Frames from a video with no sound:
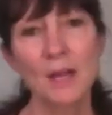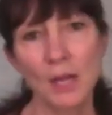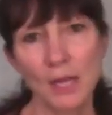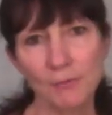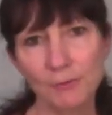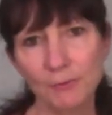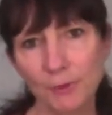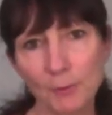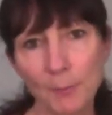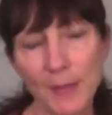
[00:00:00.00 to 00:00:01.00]
If you
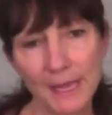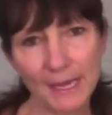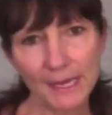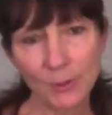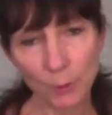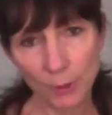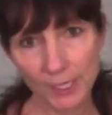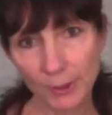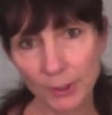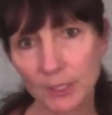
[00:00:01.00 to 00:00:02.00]
feel pain or
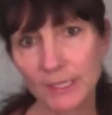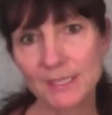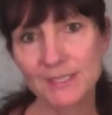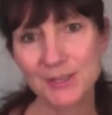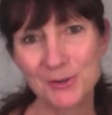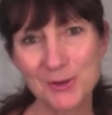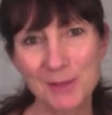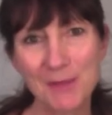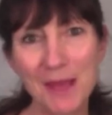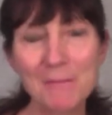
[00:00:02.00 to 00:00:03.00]
hear clicks in your
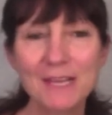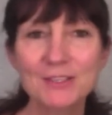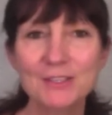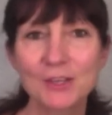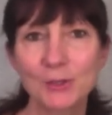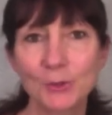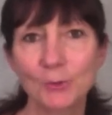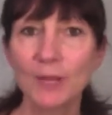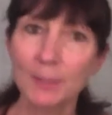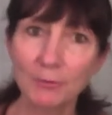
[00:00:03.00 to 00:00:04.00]
hip, that means that
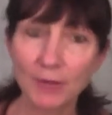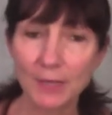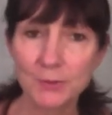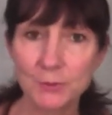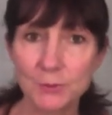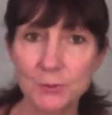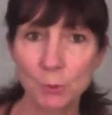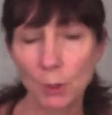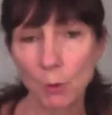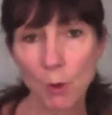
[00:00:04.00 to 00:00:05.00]
your hip flexors
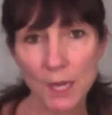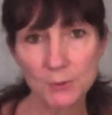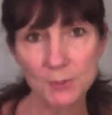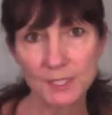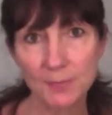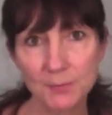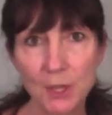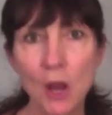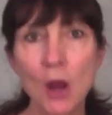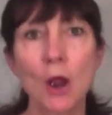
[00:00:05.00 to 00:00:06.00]
or
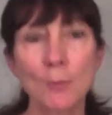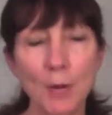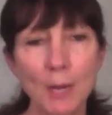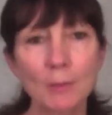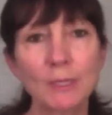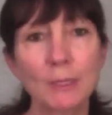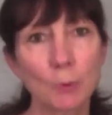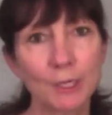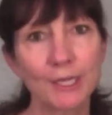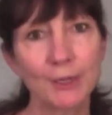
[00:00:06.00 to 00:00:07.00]
quadriceps are probably
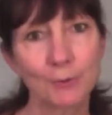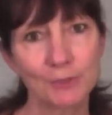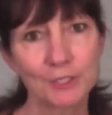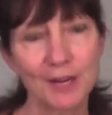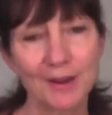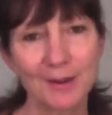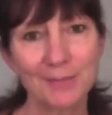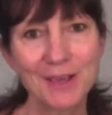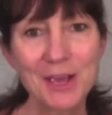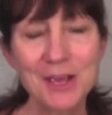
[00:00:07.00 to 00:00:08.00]
working overtime.
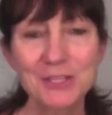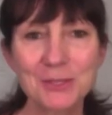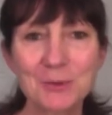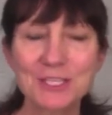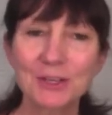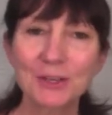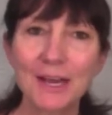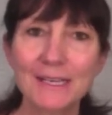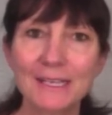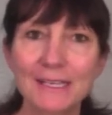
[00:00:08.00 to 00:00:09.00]
So it's a good
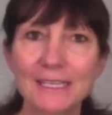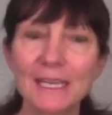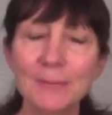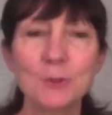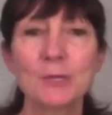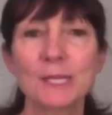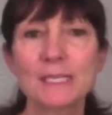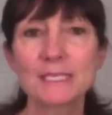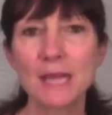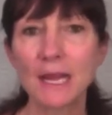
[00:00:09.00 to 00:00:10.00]
idea to keep your
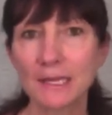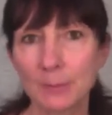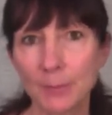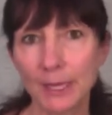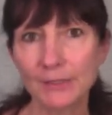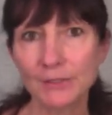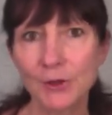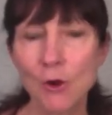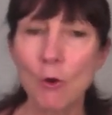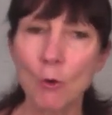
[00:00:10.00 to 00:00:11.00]
knees slightly
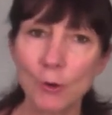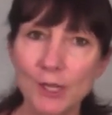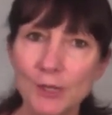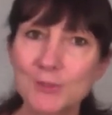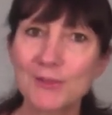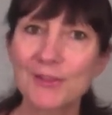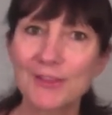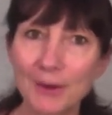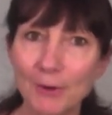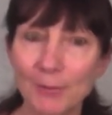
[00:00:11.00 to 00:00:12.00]
bent or to use a
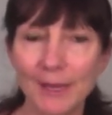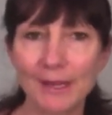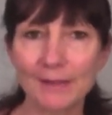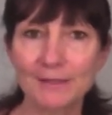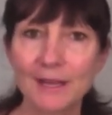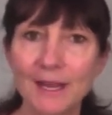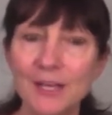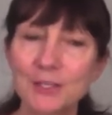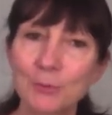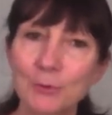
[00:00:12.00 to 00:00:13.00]

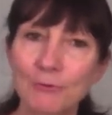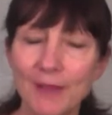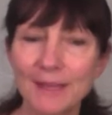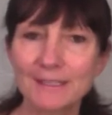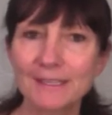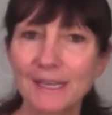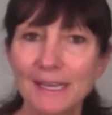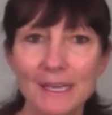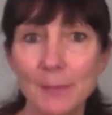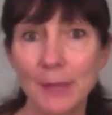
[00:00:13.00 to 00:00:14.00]
TheraBand to prevent
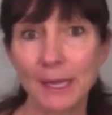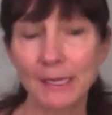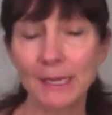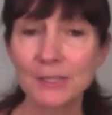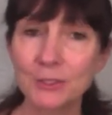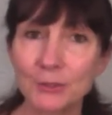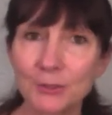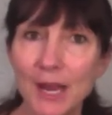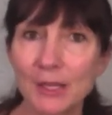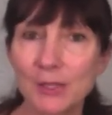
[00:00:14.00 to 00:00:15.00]
any pain and to
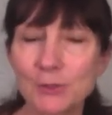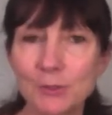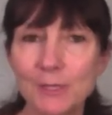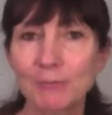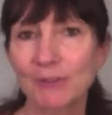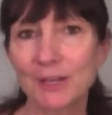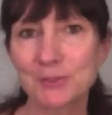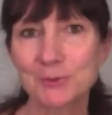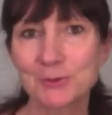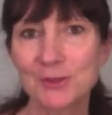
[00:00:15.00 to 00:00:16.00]
learn how to use your hip
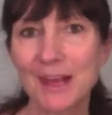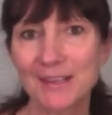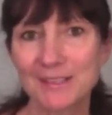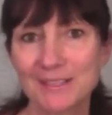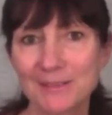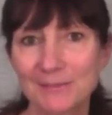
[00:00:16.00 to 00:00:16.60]
flexors less.